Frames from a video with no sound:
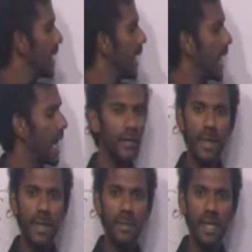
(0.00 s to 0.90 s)
Have
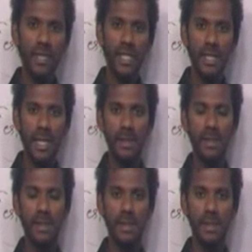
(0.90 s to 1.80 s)
comes in which
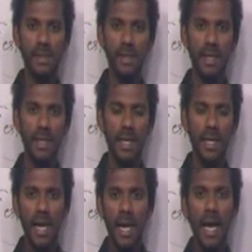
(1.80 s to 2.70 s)
tense?
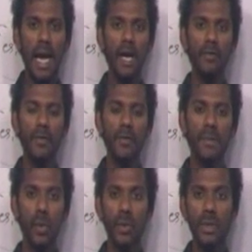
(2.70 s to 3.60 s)
Have
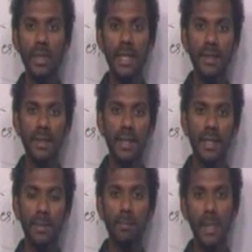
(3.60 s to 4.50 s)
comes only in
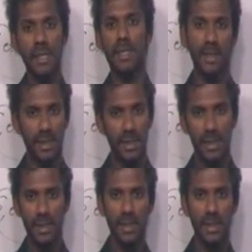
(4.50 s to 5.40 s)
the present
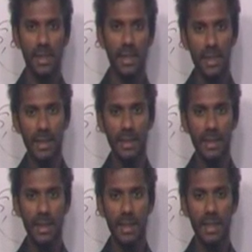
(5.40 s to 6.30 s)
tense. Clear?
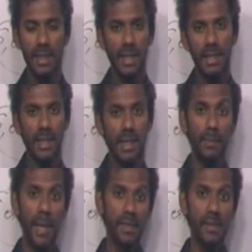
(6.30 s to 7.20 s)
In
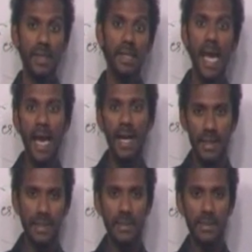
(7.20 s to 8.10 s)
past tense it is
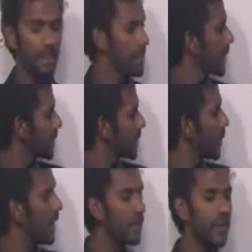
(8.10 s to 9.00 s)
had. So
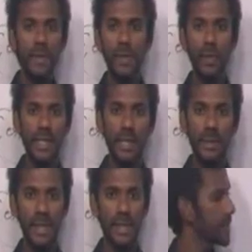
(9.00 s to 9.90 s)
have comes only in the
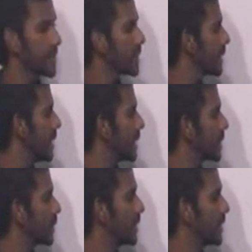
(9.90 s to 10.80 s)
present tense.
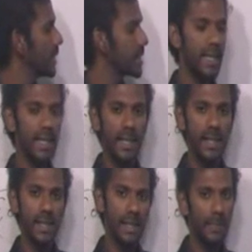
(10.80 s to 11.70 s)
So this
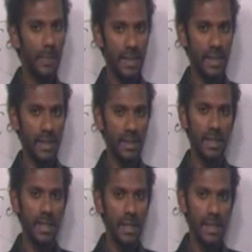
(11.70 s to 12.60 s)
sentence is in the present
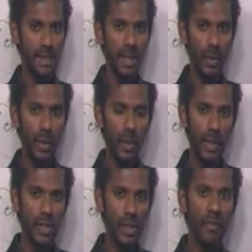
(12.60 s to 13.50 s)
tense. So
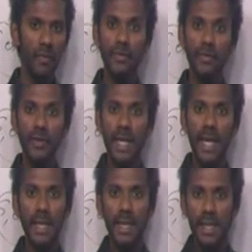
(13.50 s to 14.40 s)
it should be one of the
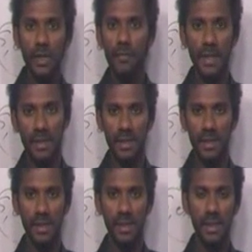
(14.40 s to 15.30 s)
categories of present
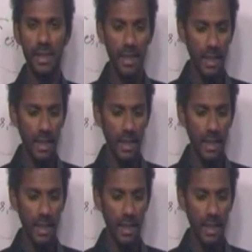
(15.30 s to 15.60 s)
tense.